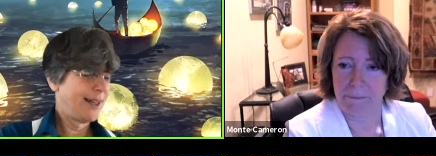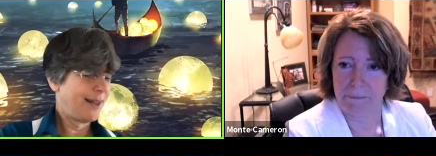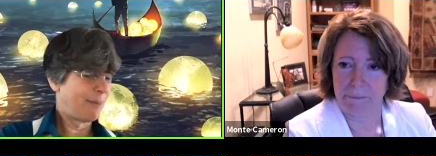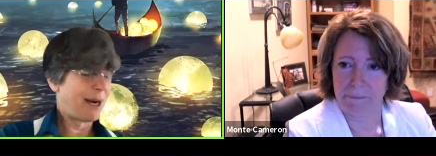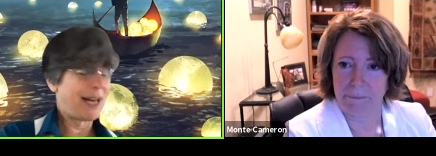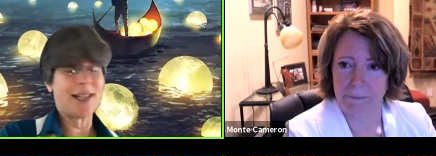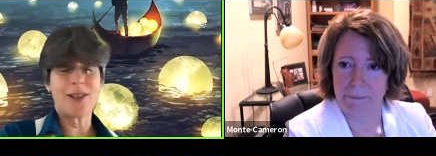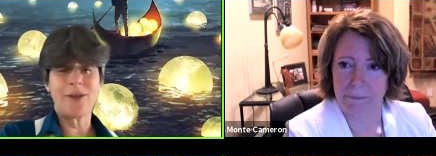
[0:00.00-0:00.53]

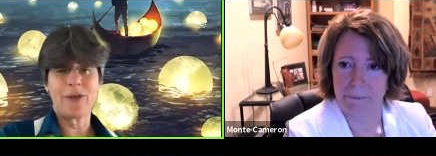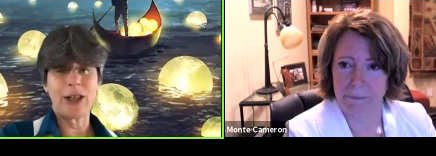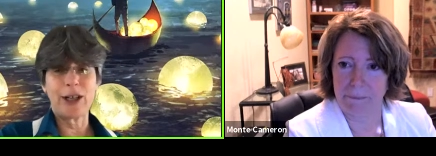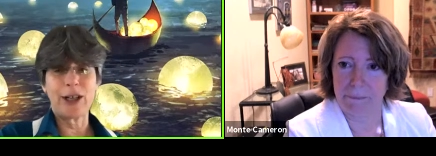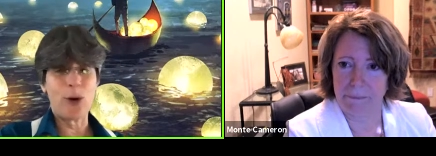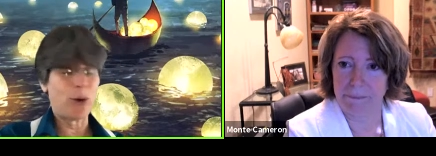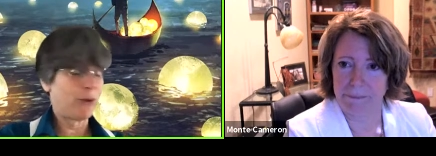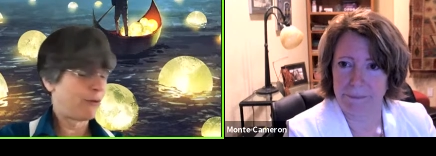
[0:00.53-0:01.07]
Speaker 1: Mine is a
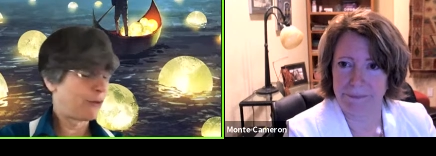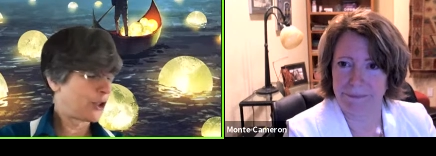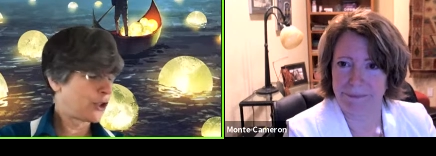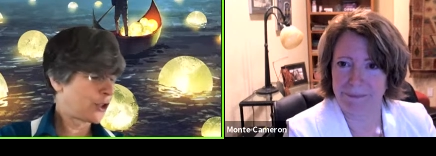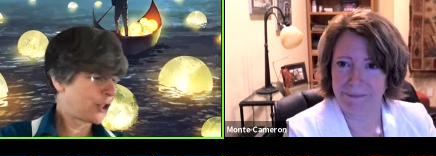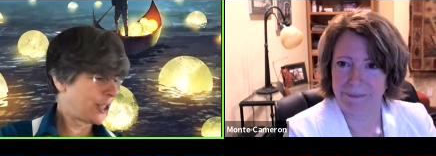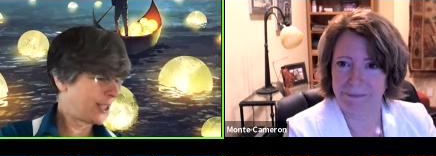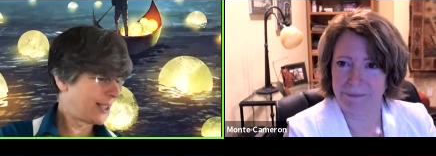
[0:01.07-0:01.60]
very old
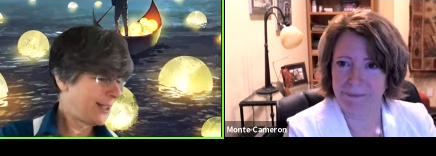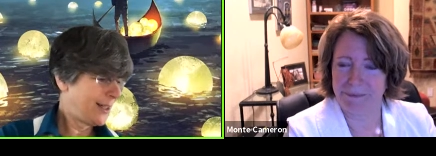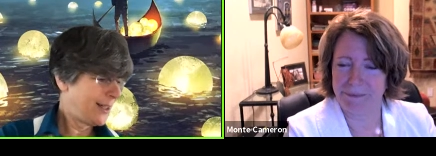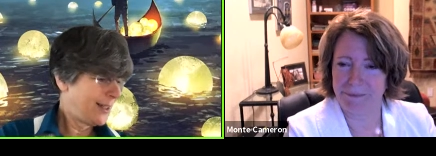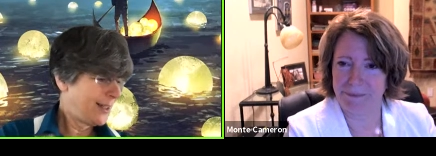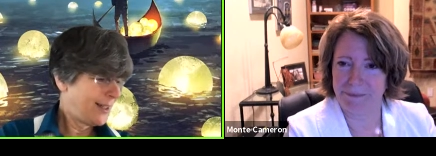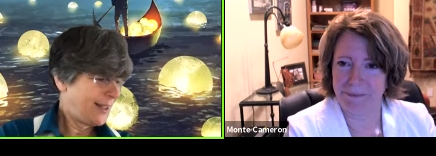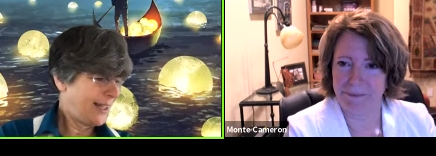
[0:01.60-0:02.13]
version.
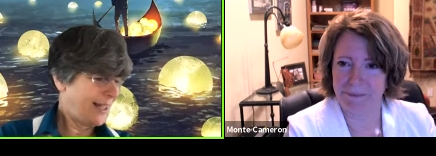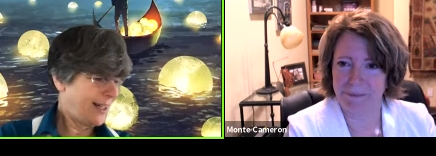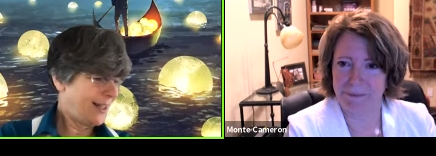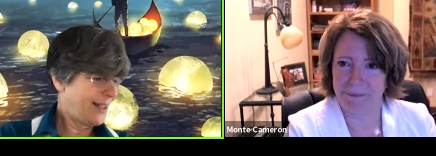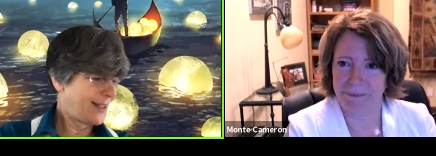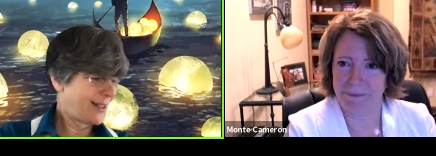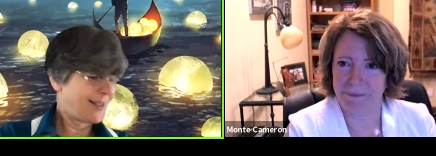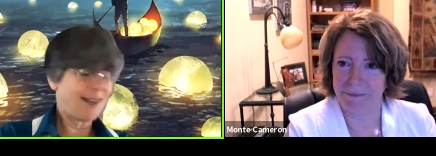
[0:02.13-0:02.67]
In it,
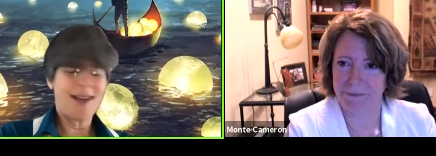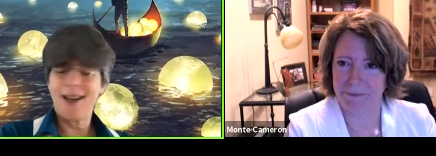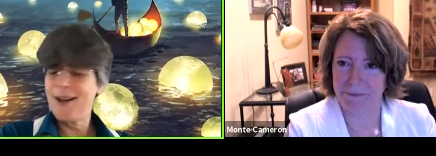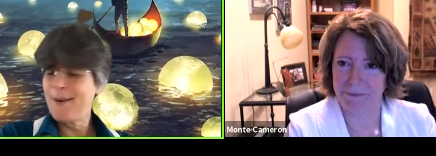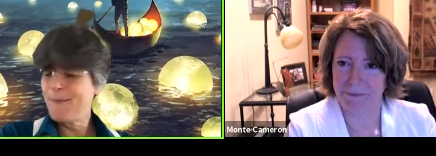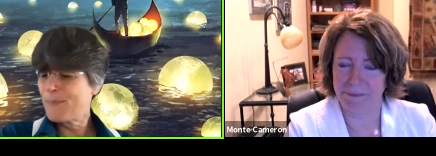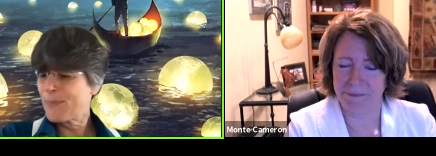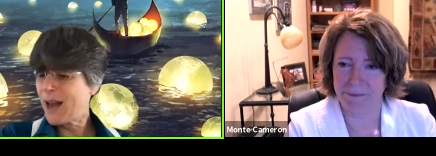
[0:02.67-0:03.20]
it's,
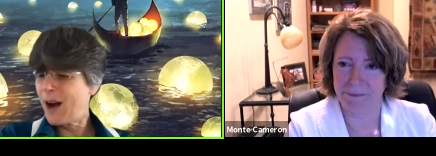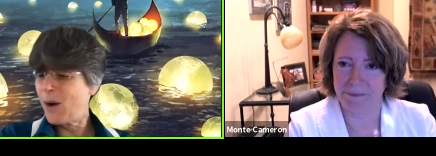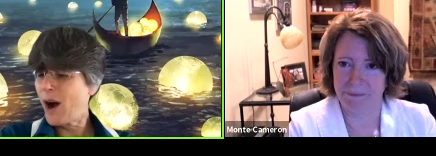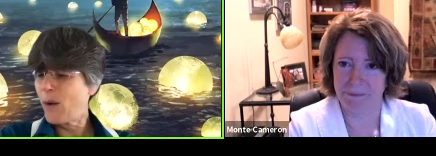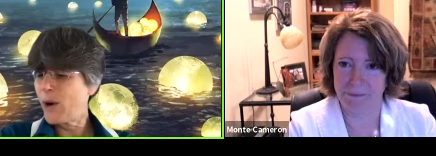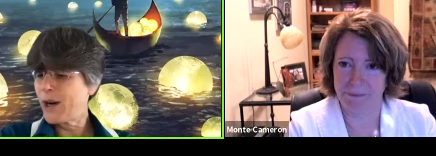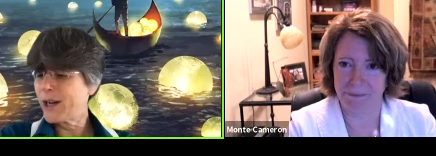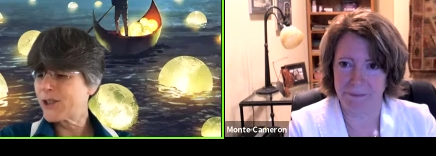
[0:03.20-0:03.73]
um, I,
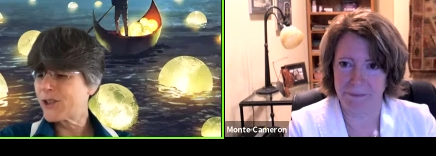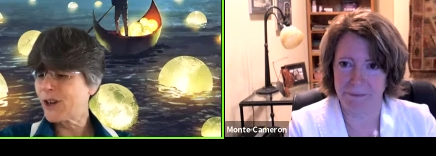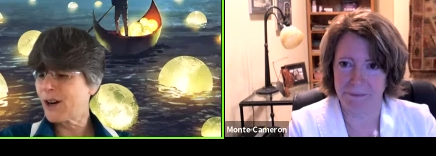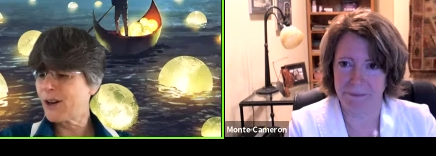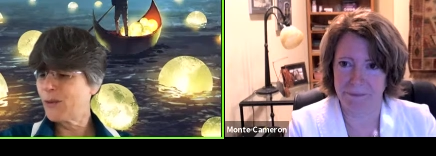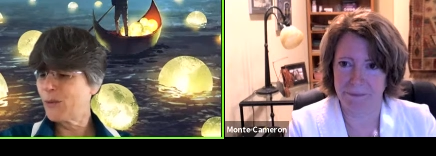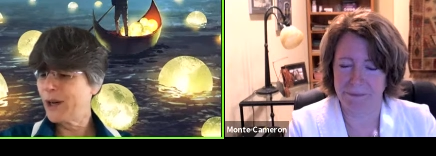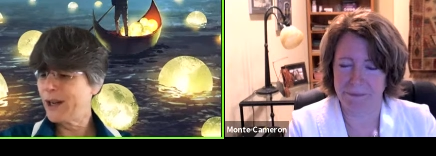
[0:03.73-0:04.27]
I want to
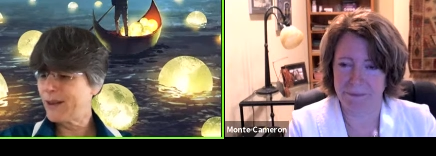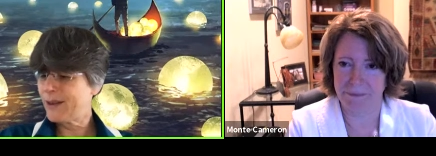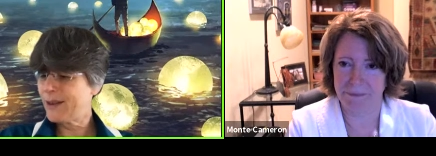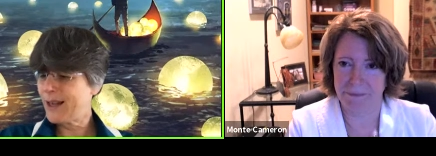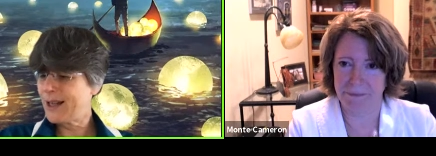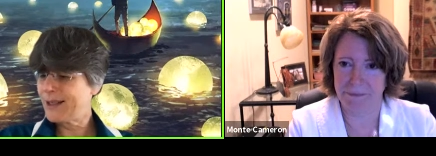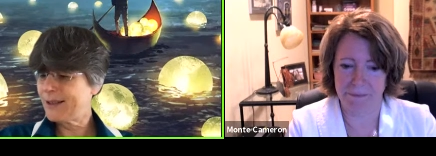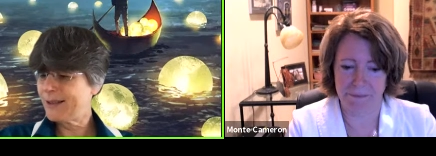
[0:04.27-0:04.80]
start with
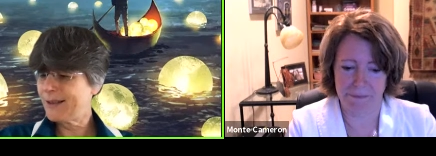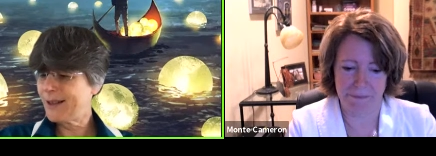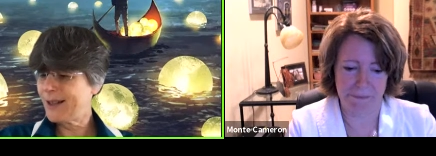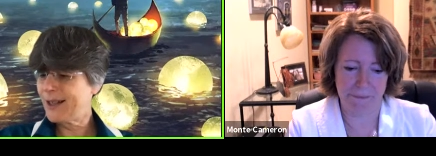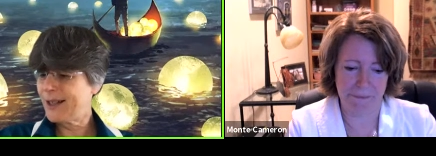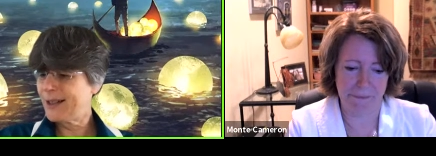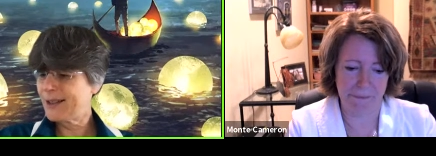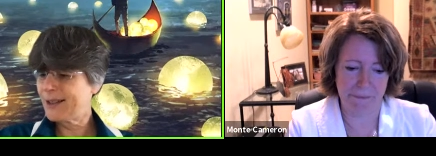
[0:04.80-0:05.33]
that
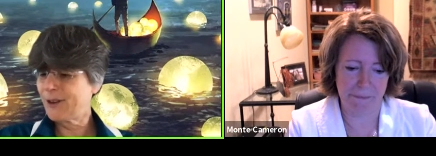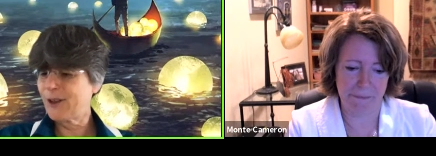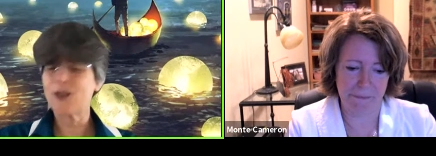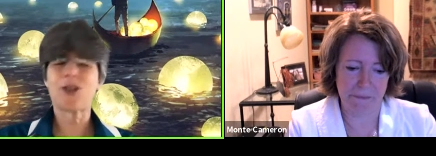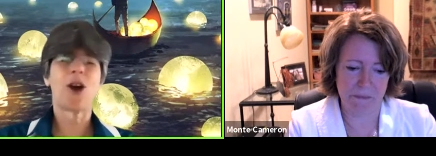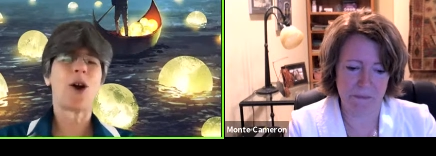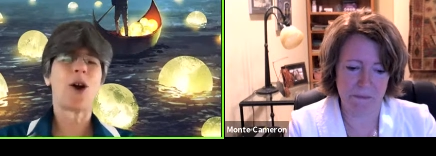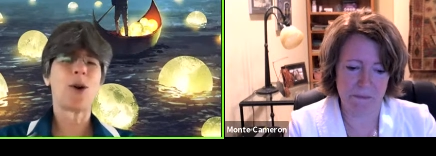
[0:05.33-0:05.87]
uh,
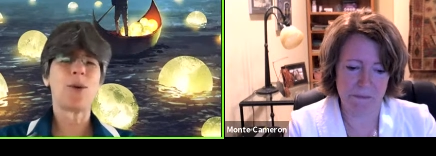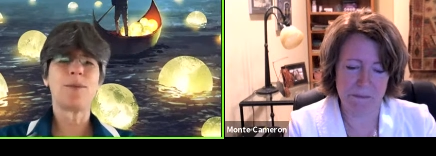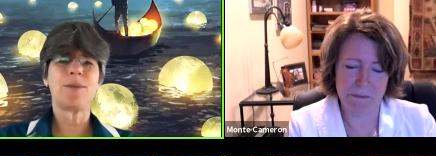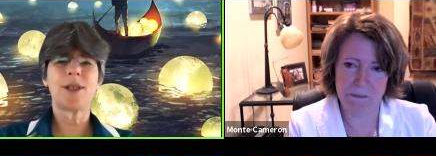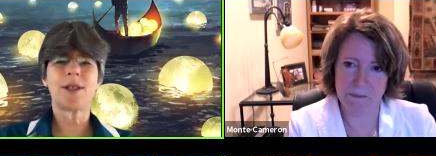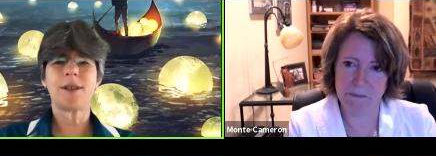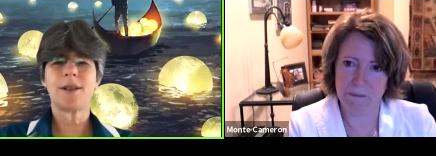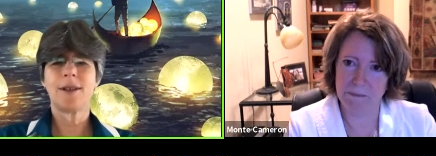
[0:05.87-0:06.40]
Ernest
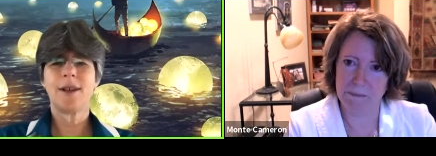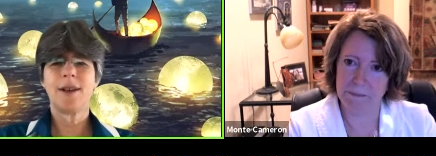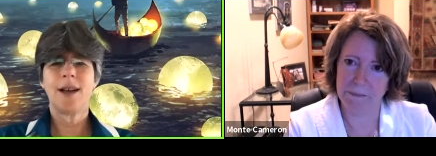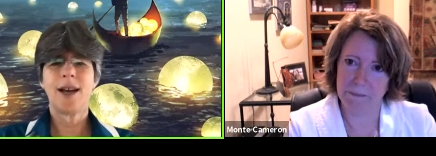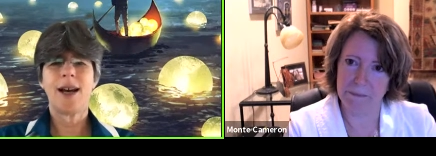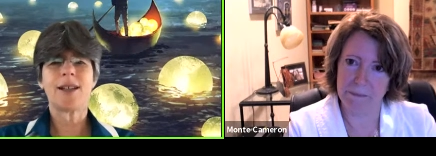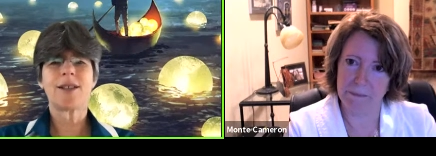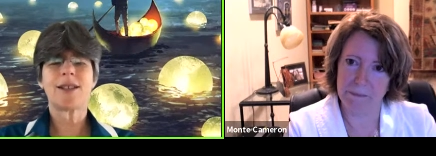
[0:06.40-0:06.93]
Holmes
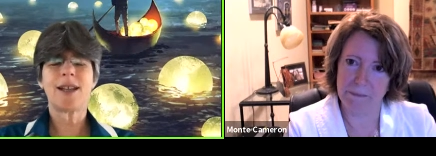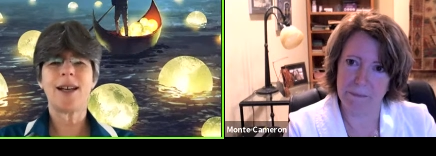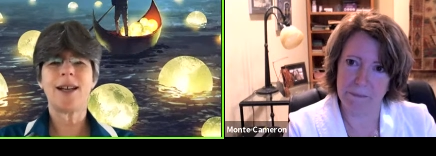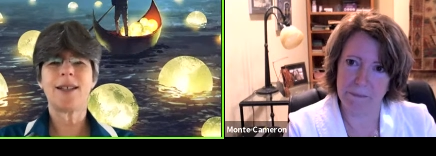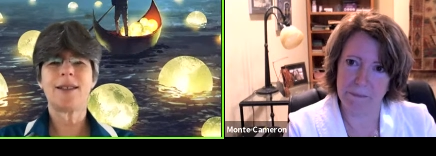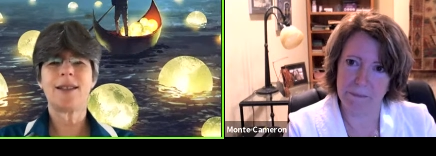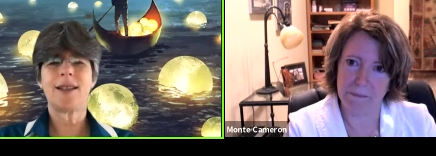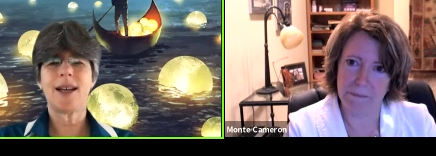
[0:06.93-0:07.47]
has
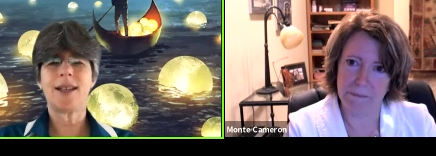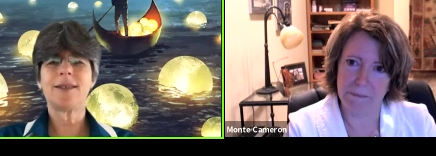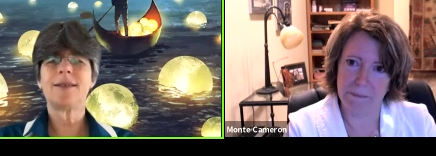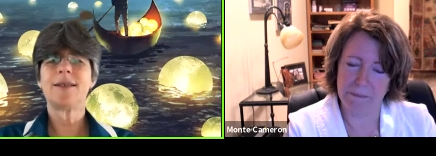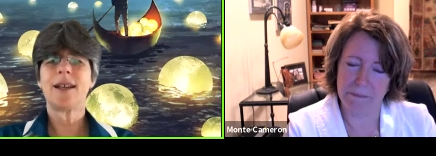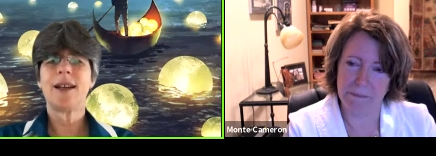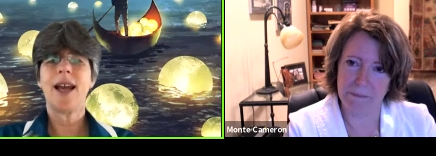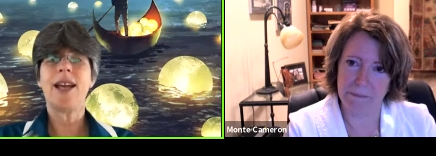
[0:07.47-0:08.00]
said that
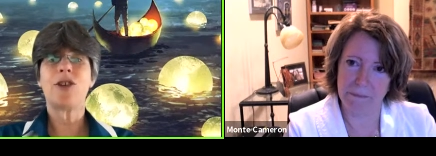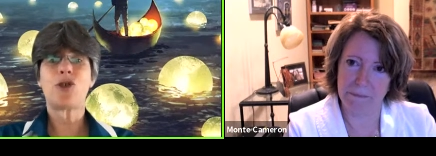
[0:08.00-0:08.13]
a